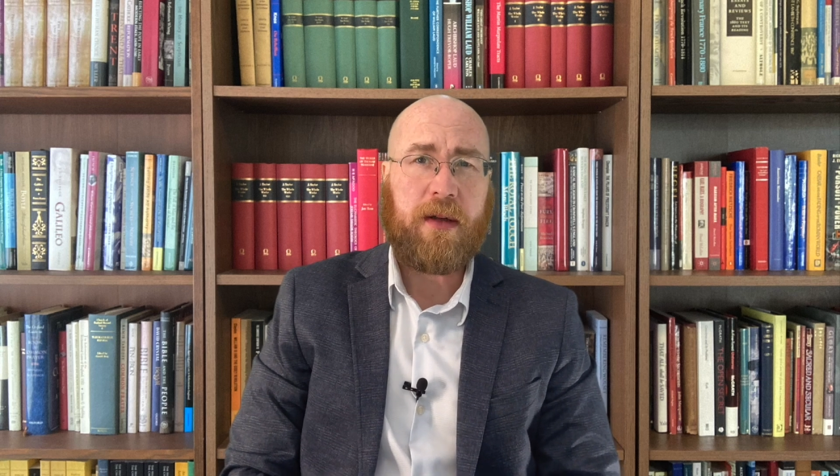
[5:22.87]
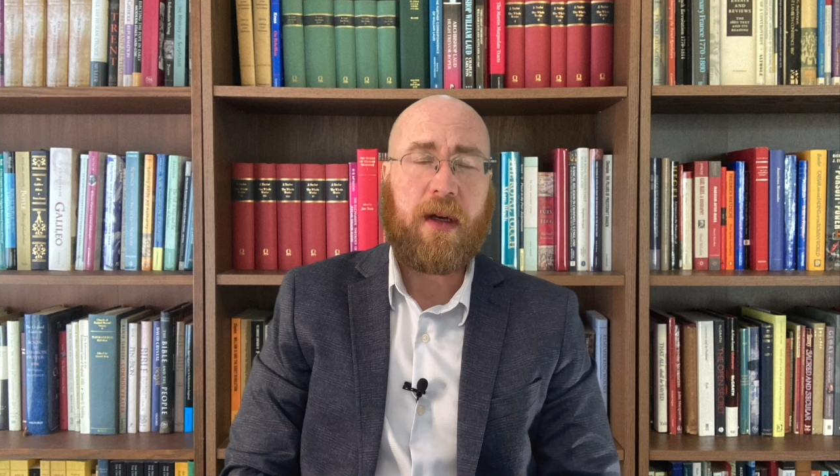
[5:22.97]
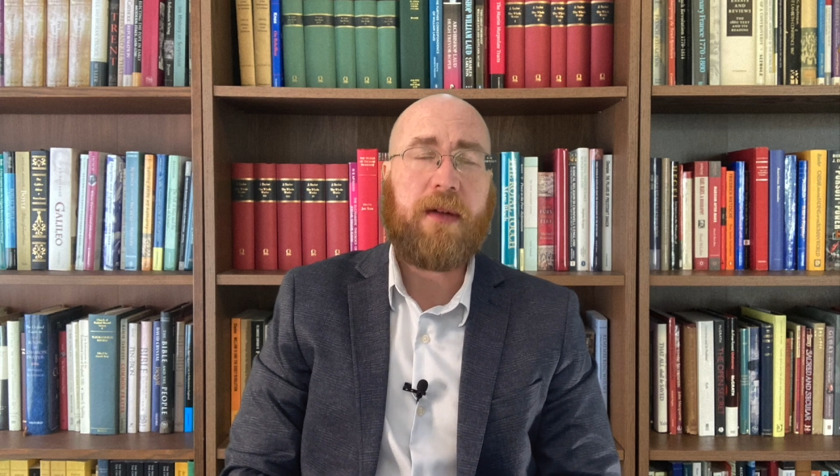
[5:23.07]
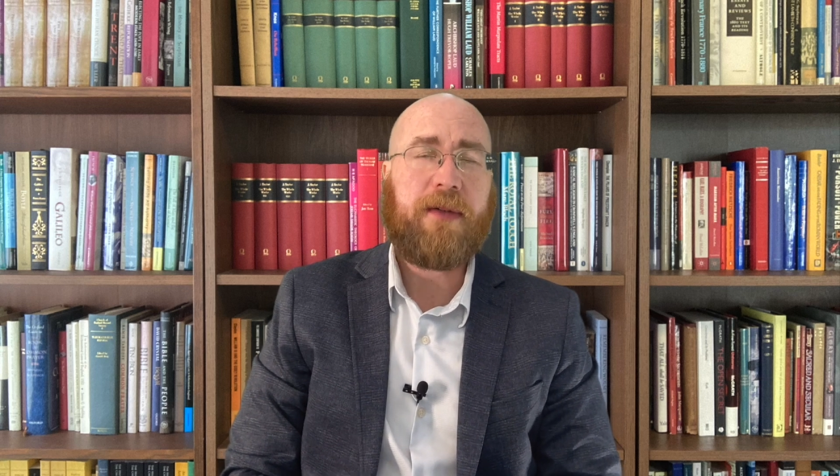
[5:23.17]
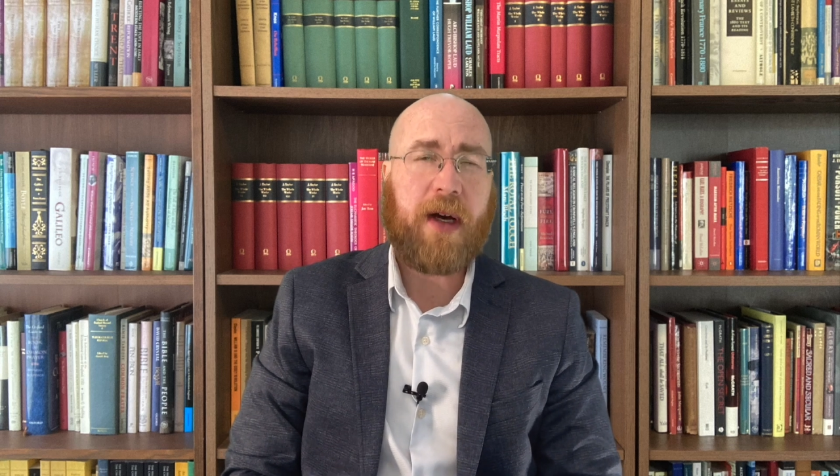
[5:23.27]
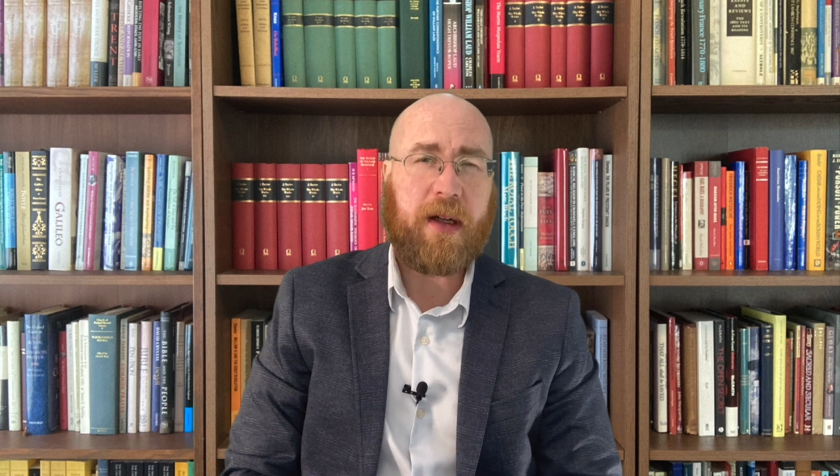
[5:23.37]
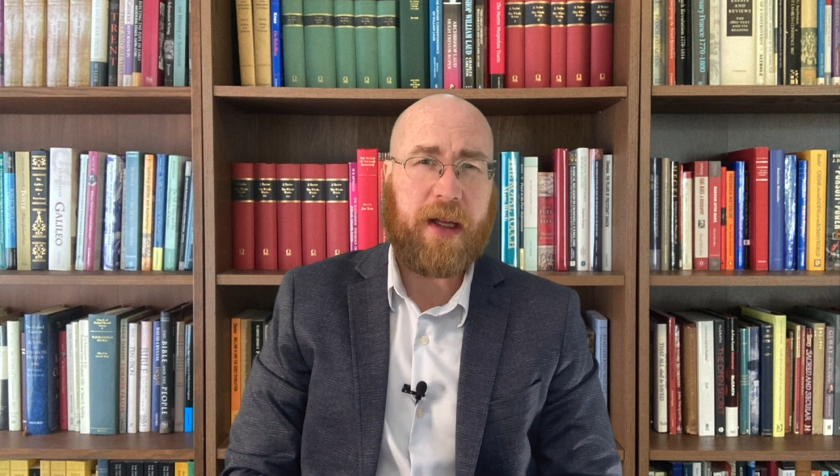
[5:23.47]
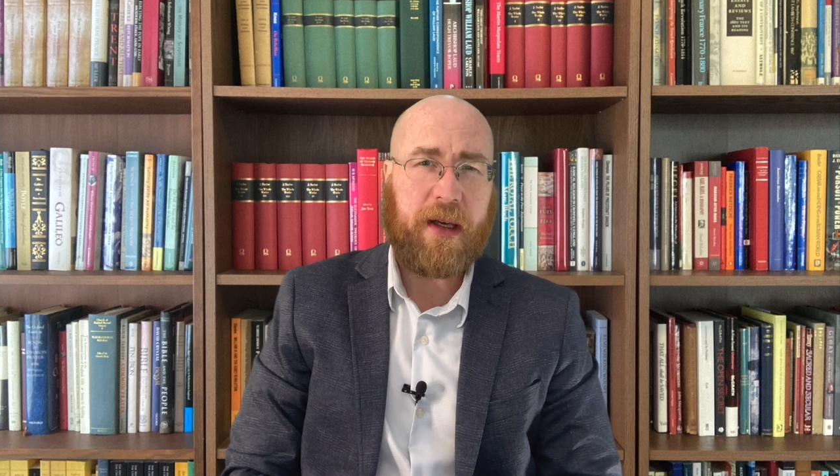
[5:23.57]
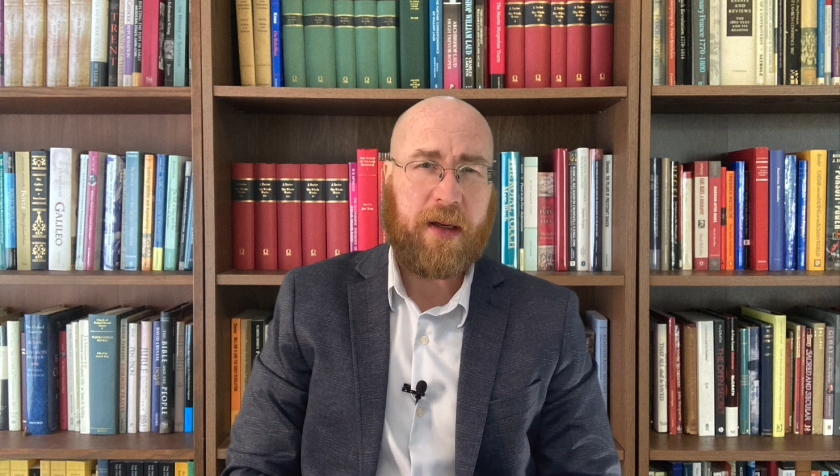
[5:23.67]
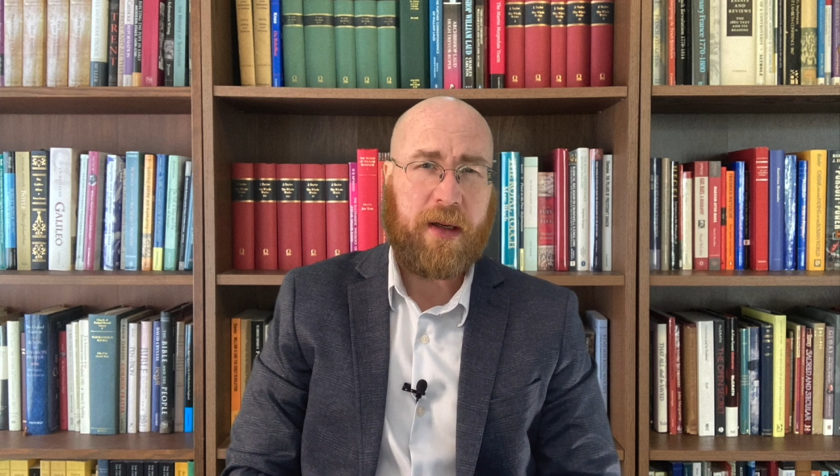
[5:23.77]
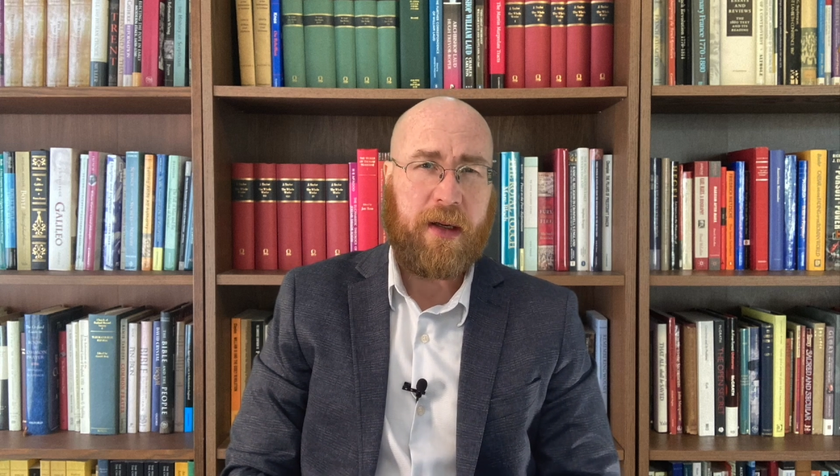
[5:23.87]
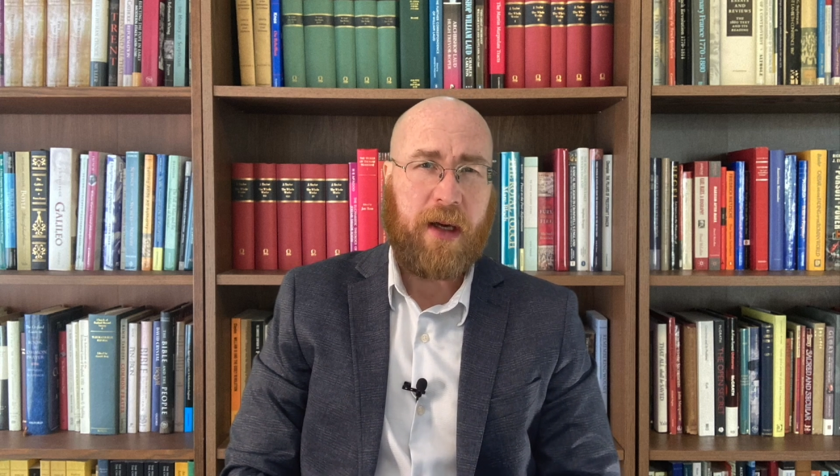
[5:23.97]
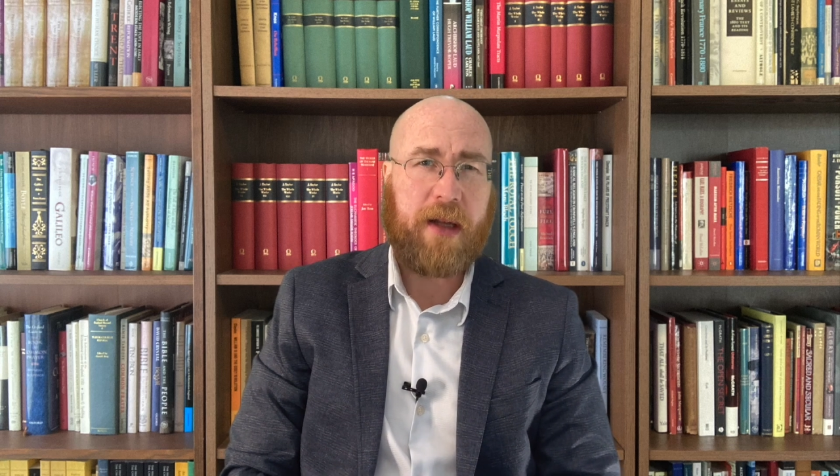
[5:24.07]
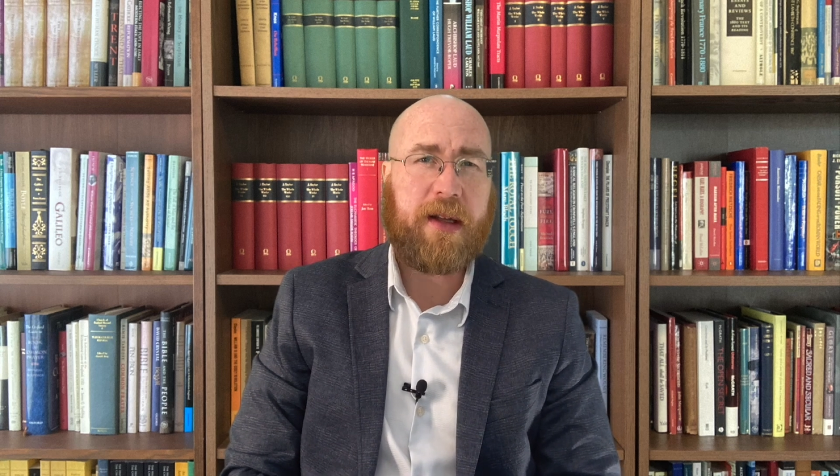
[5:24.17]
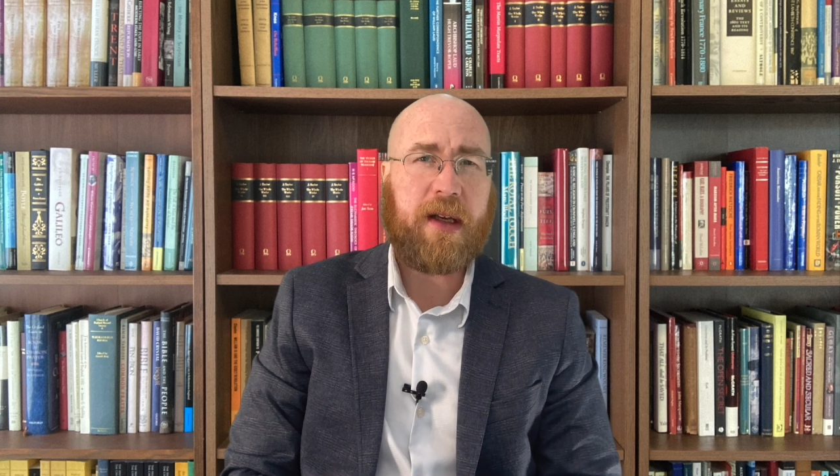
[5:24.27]
And finally,
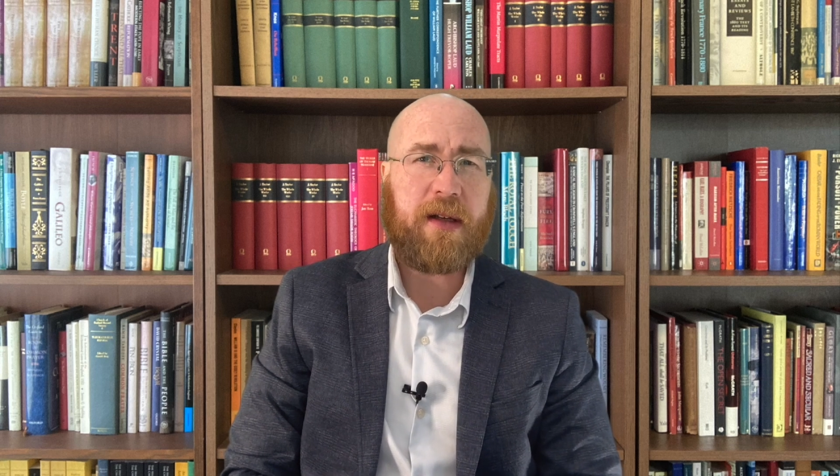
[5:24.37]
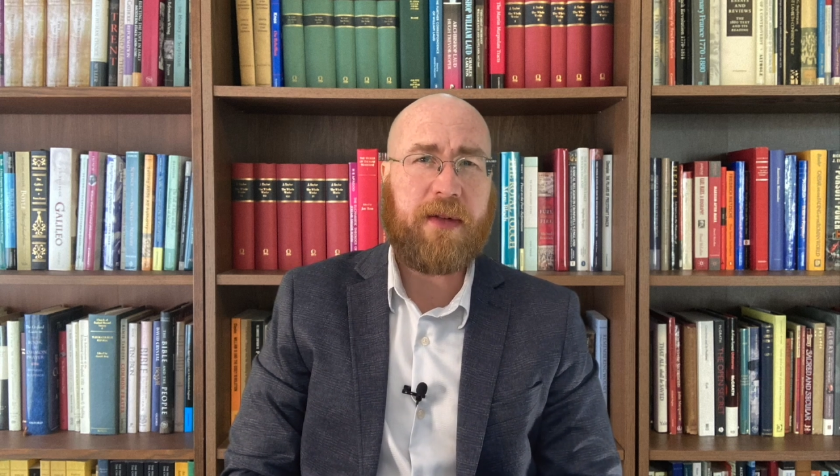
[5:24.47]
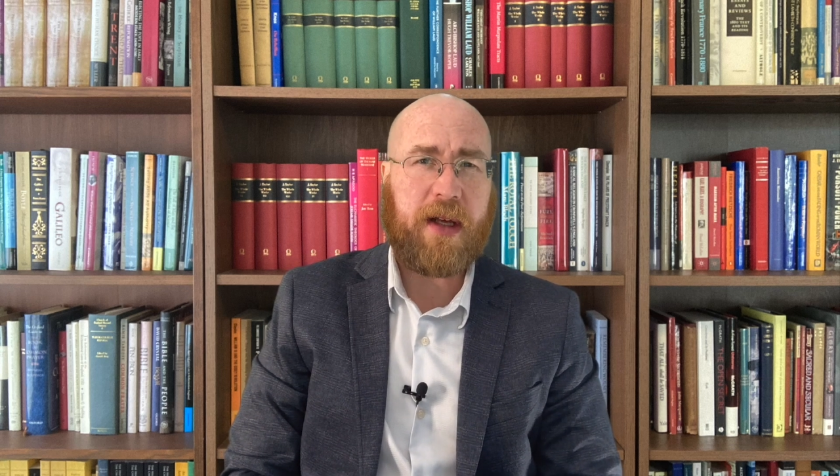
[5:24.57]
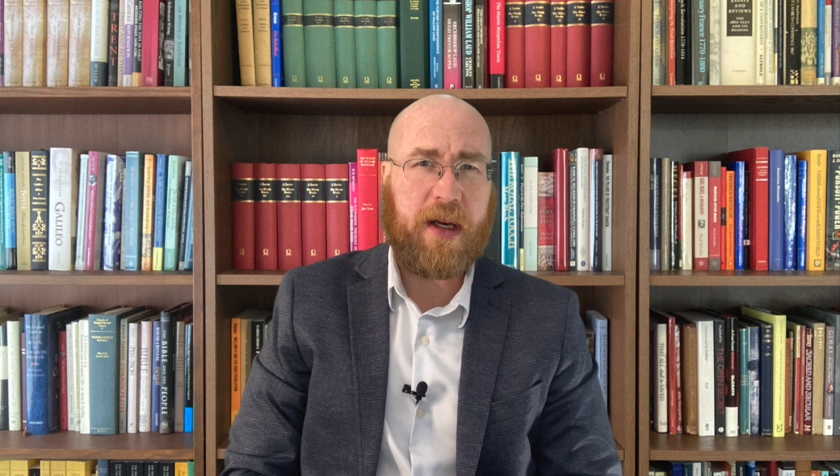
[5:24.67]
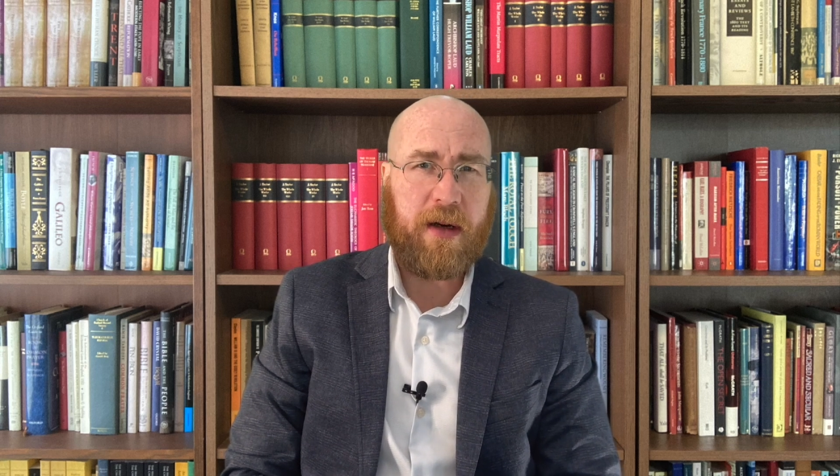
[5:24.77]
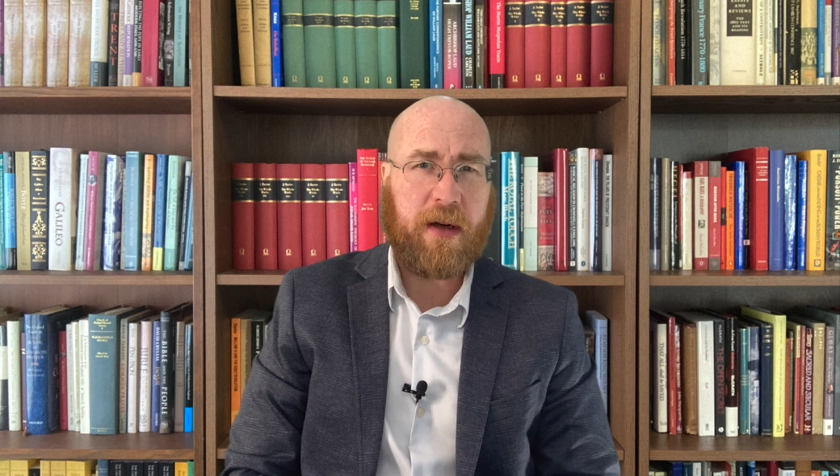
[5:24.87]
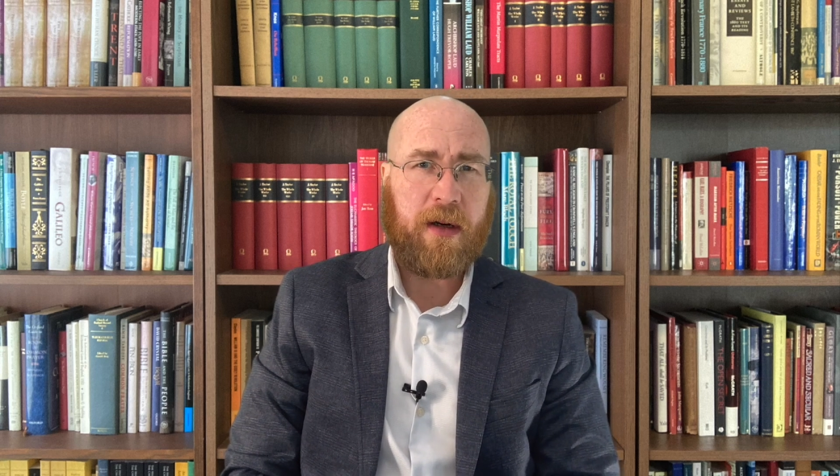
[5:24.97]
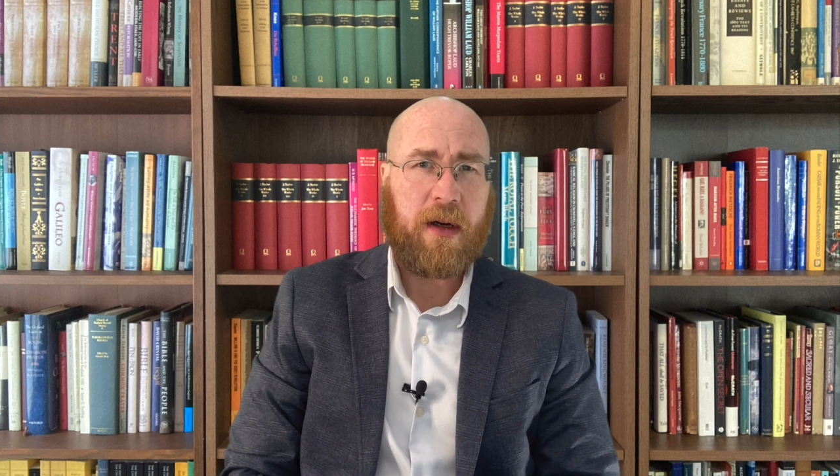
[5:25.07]
at the end of the year,